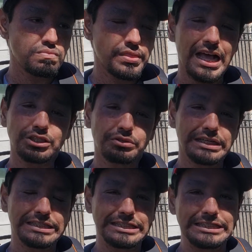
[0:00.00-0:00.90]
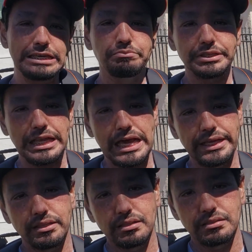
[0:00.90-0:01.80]
That's what it seemed like.
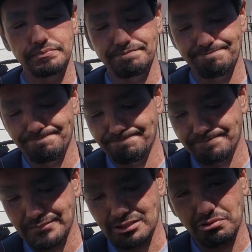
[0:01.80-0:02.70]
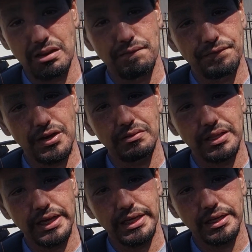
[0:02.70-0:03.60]
That's what it felt
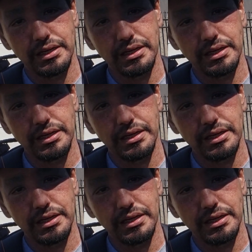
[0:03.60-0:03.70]
like.